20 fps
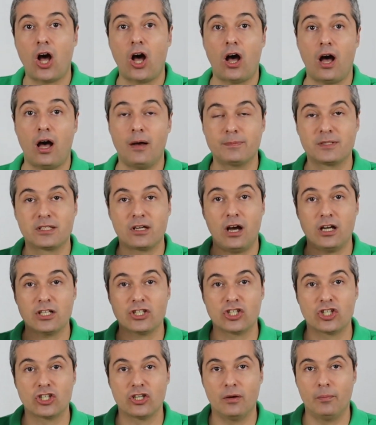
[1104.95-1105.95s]

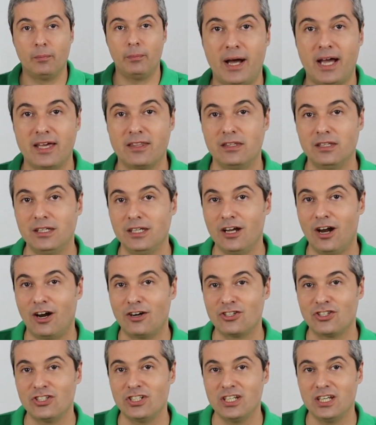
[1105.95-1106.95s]
Hopscotch by the
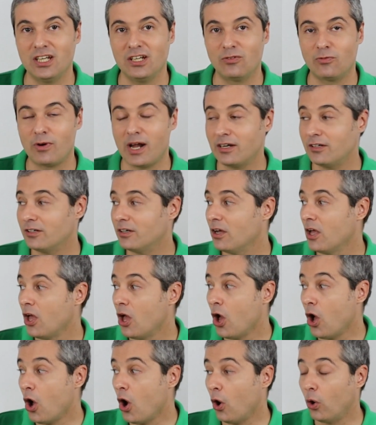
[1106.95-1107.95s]
Argentinian writer
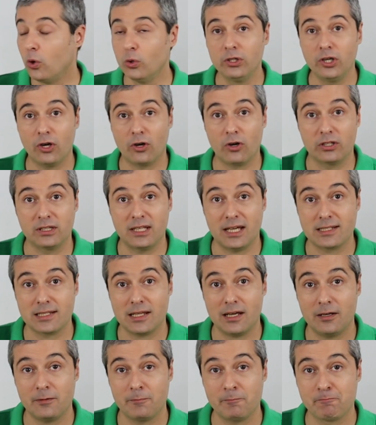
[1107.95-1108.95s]
Julio
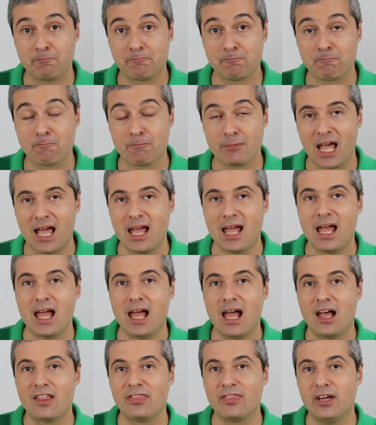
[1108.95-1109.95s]
Cortázar.
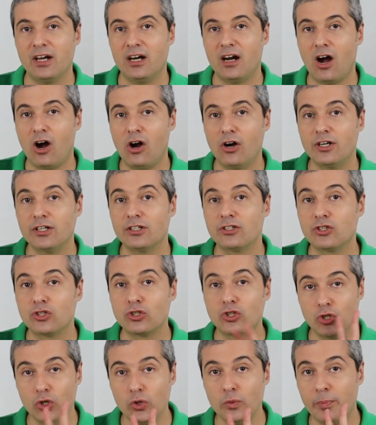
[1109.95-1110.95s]
There are
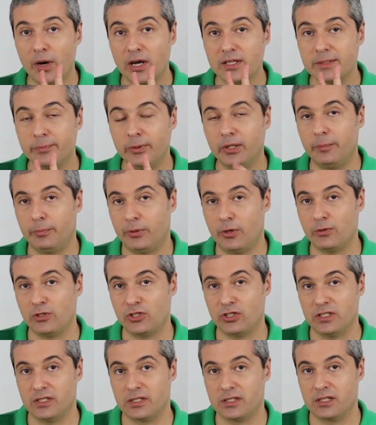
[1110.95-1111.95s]
2 possible
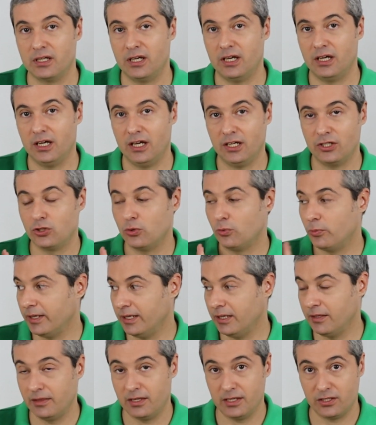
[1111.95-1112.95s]
approaches to
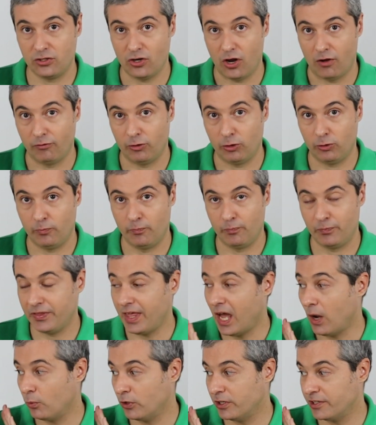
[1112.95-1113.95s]
reading this novel
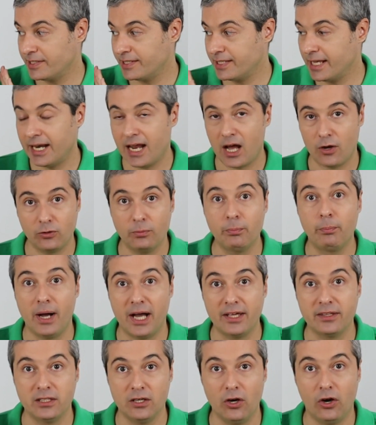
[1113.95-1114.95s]
that were set out
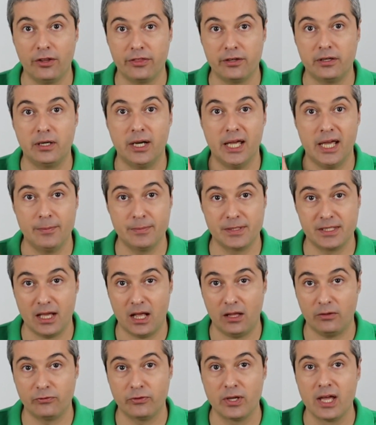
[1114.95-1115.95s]
by the author
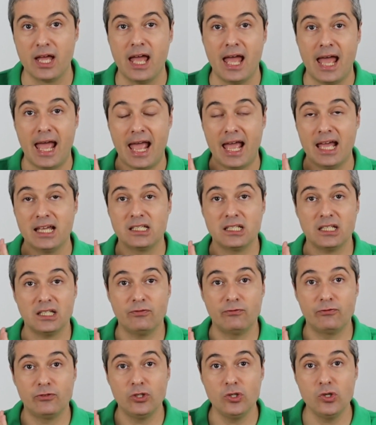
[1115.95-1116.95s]
himself. And
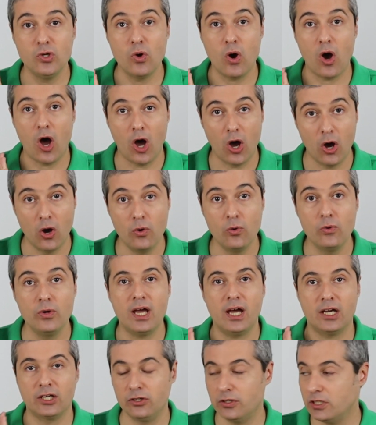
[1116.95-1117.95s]
if you
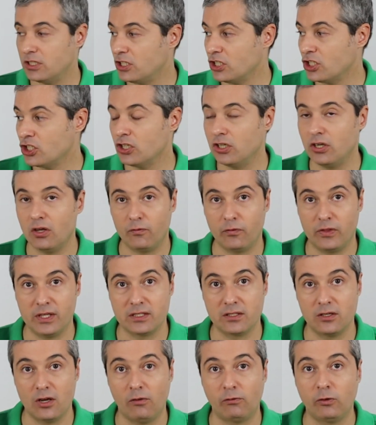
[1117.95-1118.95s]
own a good edition of
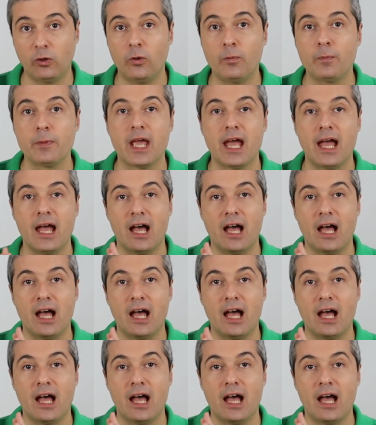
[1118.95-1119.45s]
this novel,